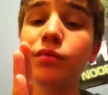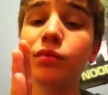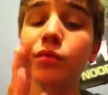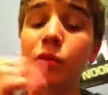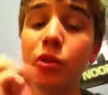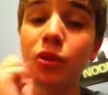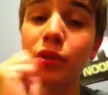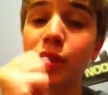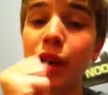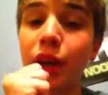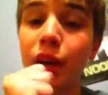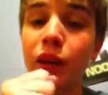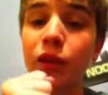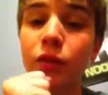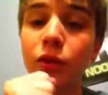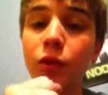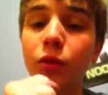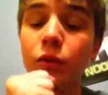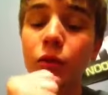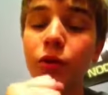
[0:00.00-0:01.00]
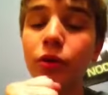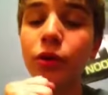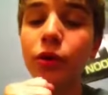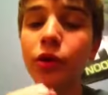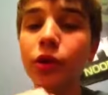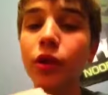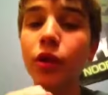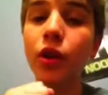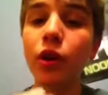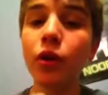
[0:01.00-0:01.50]
more tight
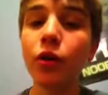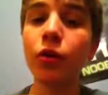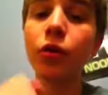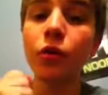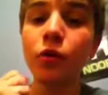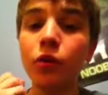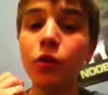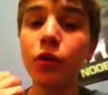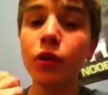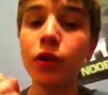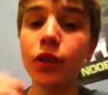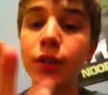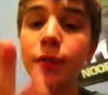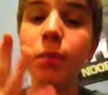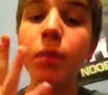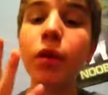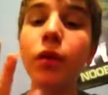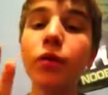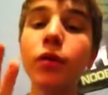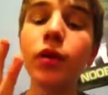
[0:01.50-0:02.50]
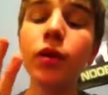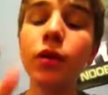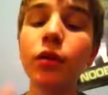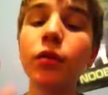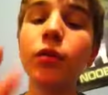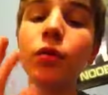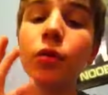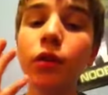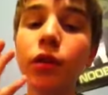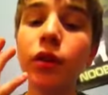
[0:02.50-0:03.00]
cornered, or
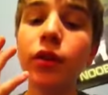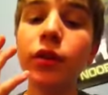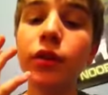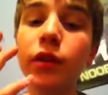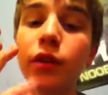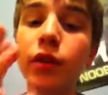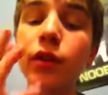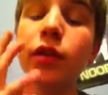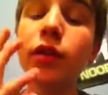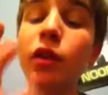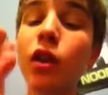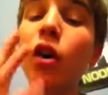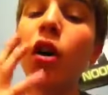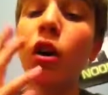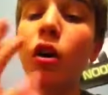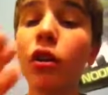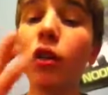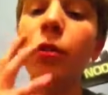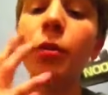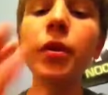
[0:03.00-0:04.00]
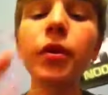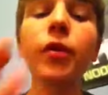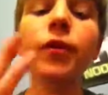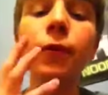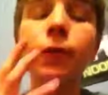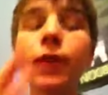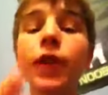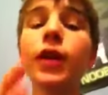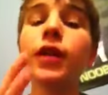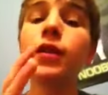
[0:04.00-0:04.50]
explosive, where it's just all up in your
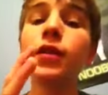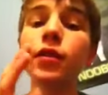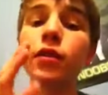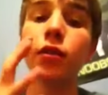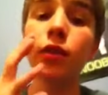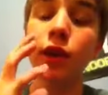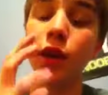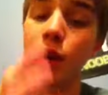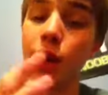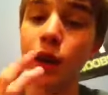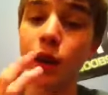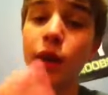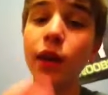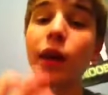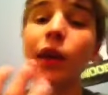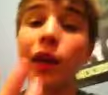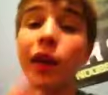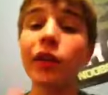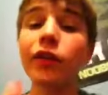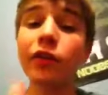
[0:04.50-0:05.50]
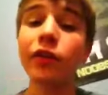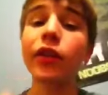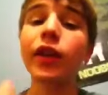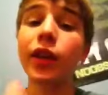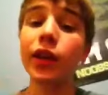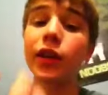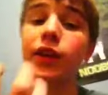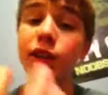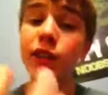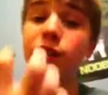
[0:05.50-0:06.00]
face and you can't handle
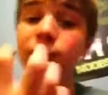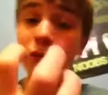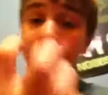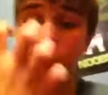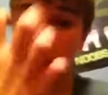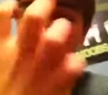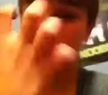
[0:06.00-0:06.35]
that kind of